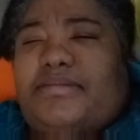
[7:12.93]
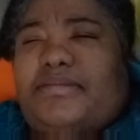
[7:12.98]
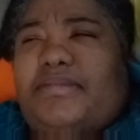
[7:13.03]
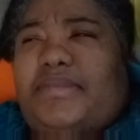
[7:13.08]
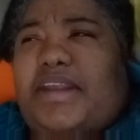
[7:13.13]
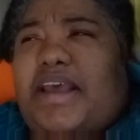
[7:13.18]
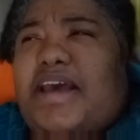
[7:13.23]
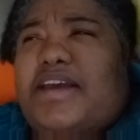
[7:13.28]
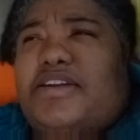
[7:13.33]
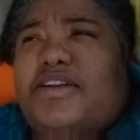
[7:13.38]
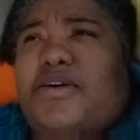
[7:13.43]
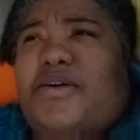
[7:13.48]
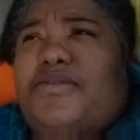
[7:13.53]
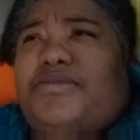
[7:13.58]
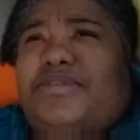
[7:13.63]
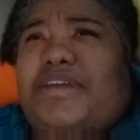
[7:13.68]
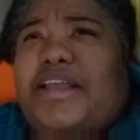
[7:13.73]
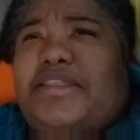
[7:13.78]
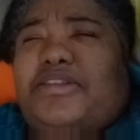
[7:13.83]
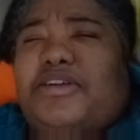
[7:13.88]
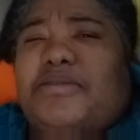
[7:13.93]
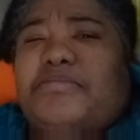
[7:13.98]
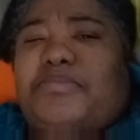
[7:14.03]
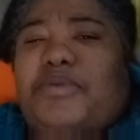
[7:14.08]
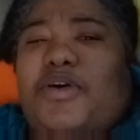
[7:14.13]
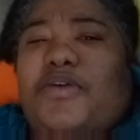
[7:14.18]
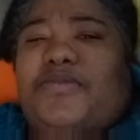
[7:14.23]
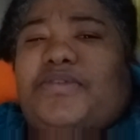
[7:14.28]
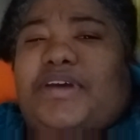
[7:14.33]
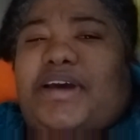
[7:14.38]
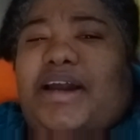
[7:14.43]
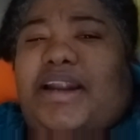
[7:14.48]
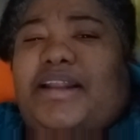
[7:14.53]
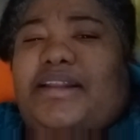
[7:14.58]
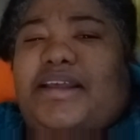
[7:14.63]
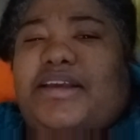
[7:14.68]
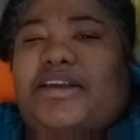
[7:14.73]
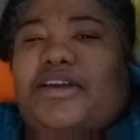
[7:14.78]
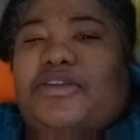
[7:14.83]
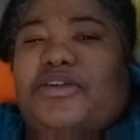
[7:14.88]
I know that they're both kind of
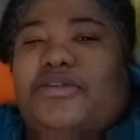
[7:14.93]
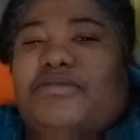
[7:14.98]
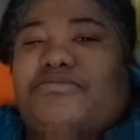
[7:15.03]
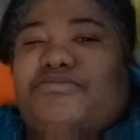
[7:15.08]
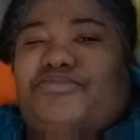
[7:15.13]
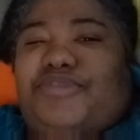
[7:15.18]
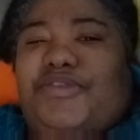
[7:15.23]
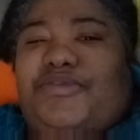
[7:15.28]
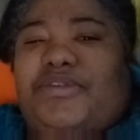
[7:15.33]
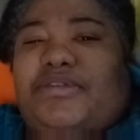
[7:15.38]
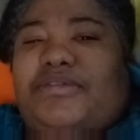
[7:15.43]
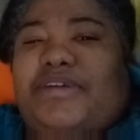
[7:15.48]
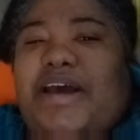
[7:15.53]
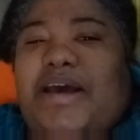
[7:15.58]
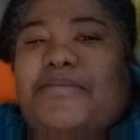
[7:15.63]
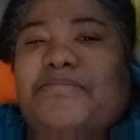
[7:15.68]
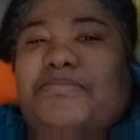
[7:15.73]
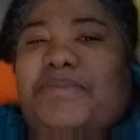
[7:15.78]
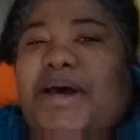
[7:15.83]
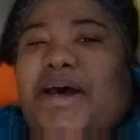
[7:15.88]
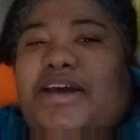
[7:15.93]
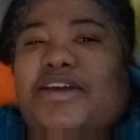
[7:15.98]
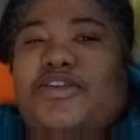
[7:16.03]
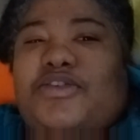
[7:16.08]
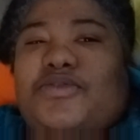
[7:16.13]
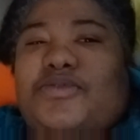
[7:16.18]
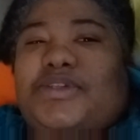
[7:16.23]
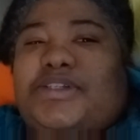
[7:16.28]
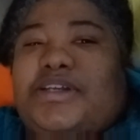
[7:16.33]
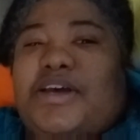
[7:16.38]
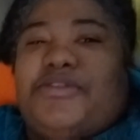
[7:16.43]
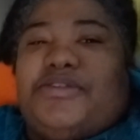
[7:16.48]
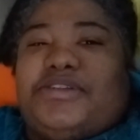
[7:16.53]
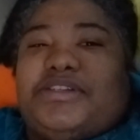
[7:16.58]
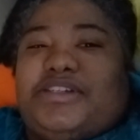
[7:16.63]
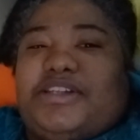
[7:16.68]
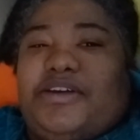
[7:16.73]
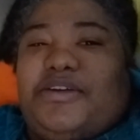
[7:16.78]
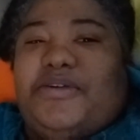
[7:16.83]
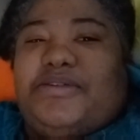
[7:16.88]
like, river rat, bayou, southern
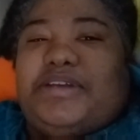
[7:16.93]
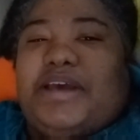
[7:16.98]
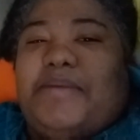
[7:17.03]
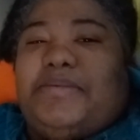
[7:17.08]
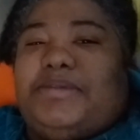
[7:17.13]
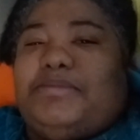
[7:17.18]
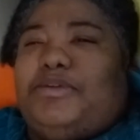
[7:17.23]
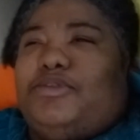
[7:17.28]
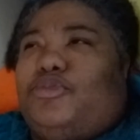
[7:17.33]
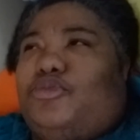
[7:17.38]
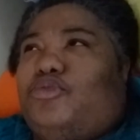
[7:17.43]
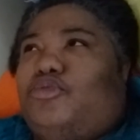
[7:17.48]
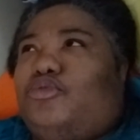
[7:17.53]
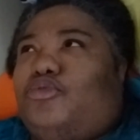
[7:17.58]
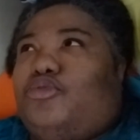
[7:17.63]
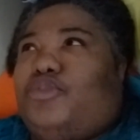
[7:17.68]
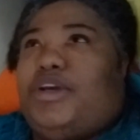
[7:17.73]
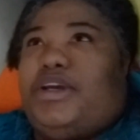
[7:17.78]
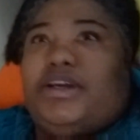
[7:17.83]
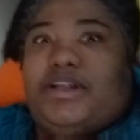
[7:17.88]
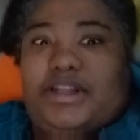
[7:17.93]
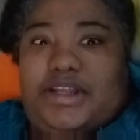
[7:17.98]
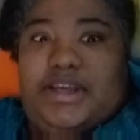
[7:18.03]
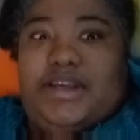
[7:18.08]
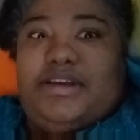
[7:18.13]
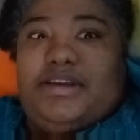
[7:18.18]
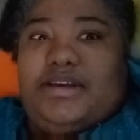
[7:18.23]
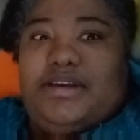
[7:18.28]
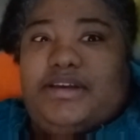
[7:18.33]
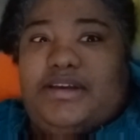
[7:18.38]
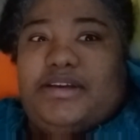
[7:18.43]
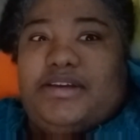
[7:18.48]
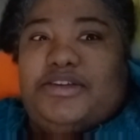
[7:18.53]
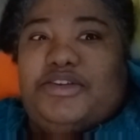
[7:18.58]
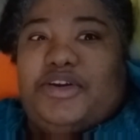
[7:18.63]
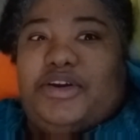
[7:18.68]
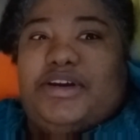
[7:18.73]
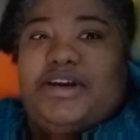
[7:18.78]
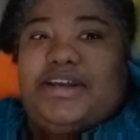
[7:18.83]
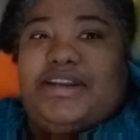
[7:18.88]
stereotypes, but really?
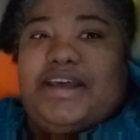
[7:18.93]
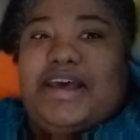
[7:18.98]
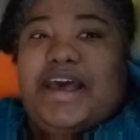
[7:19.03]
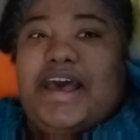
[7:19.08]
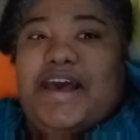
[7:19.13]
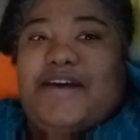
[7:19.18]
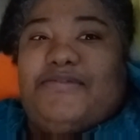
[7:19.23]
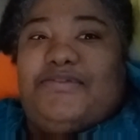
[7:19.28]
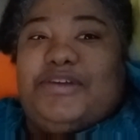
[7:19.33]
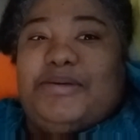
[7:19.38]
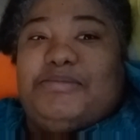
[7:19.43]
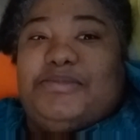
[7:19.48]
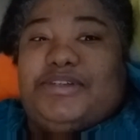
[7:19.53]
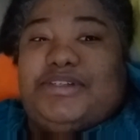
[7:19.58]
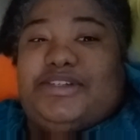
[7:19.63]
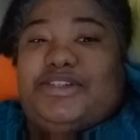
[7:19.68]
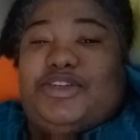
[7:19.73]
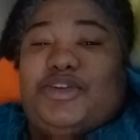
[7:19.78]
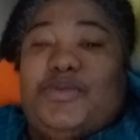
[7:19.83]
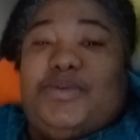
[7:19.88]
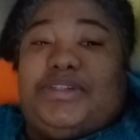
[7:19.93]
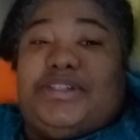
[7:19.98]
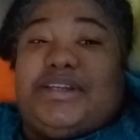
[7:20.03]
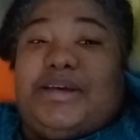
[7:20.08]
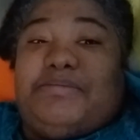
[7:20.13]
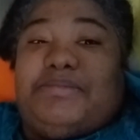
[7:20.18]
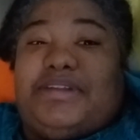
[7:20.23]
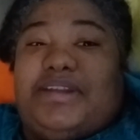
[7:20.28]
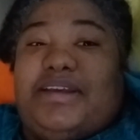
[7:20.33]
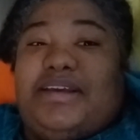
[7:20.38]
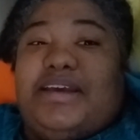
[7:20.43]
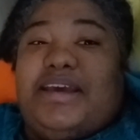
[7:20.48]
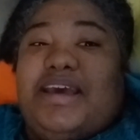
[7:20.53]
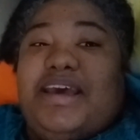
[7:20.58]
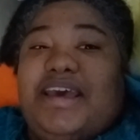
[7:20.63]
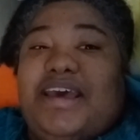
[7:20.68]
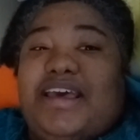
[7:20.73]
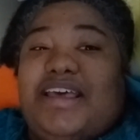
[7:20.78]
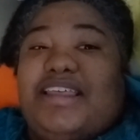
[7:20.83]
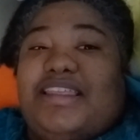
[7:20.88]
You're going to have them do something
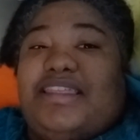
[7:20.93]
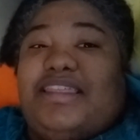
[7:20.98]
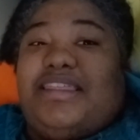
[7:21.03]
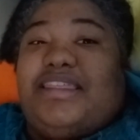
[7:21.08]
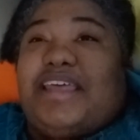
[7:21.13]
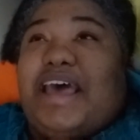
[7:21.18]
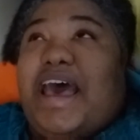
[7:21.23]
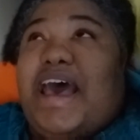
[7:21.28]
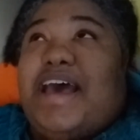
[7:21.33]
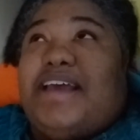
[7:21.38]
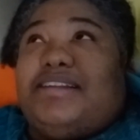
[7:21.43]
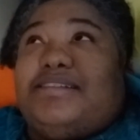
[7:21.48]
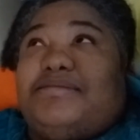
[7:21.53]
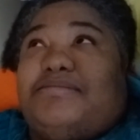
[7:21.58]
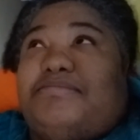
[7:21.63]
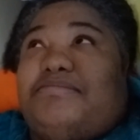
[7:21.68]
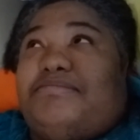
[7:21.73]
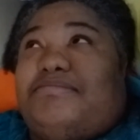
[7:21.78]
that,